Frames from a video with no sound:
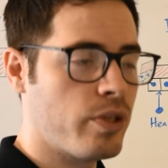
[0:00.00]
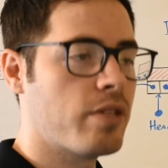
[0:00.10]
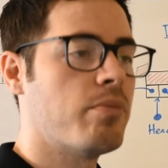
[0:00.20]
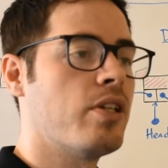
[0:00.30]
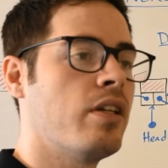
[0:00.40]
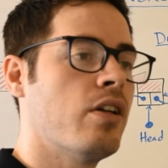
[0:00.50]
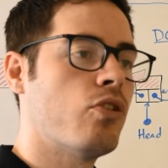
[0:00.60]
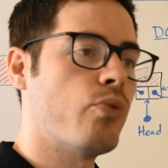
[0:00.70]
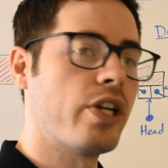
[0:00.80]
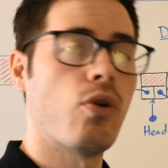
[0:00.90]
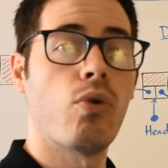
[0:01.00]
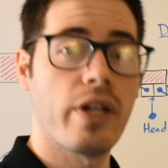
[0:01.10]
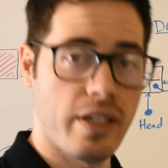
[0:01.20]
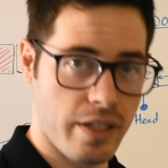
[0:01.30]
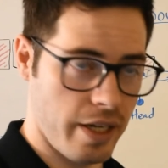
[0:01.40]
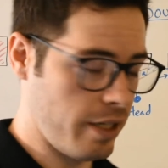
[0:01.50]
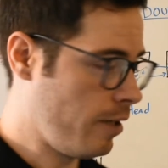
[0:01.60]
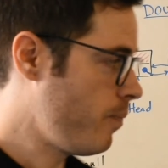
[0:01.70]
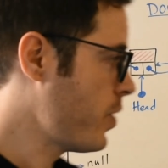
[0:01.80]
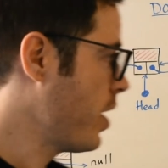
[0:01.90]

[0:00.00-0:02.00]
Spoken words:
we could be recording data.